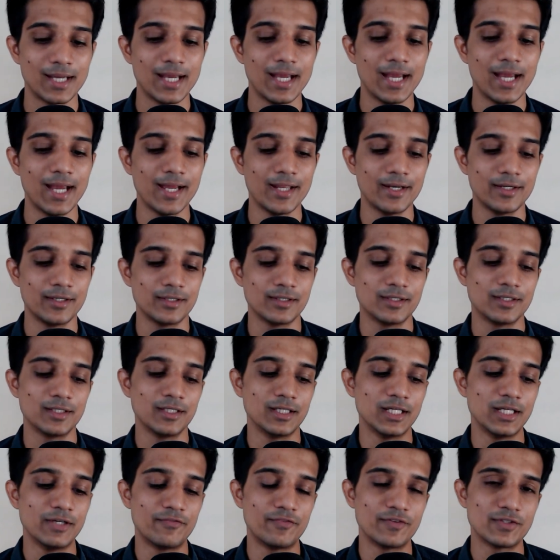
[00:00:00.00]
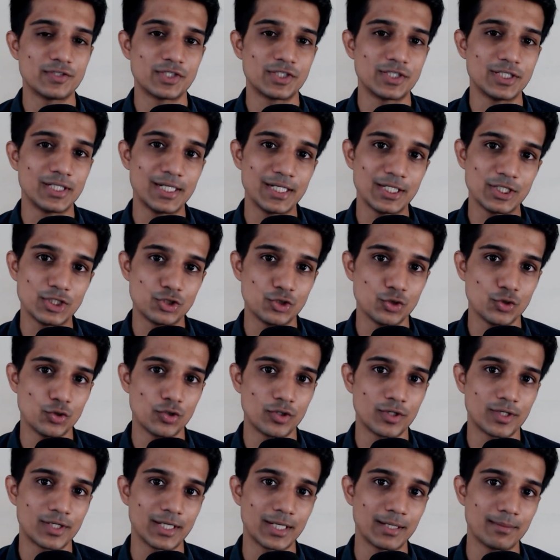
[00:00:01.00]
And if a silly
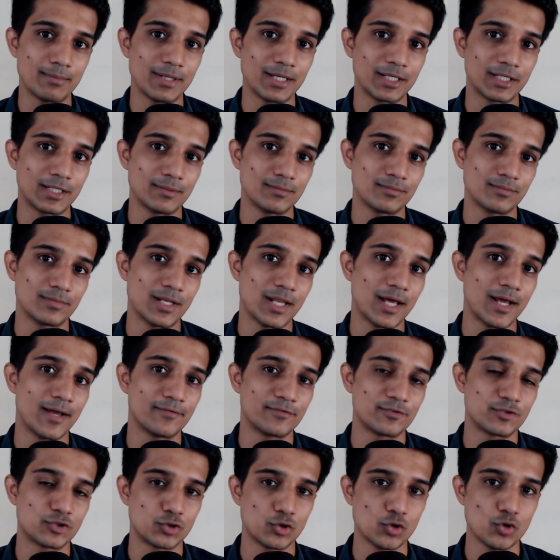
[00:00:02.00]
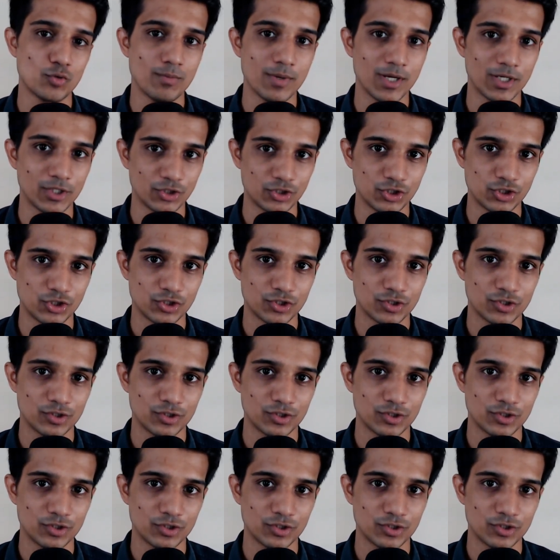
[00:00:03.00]
joke can make him laugh so much,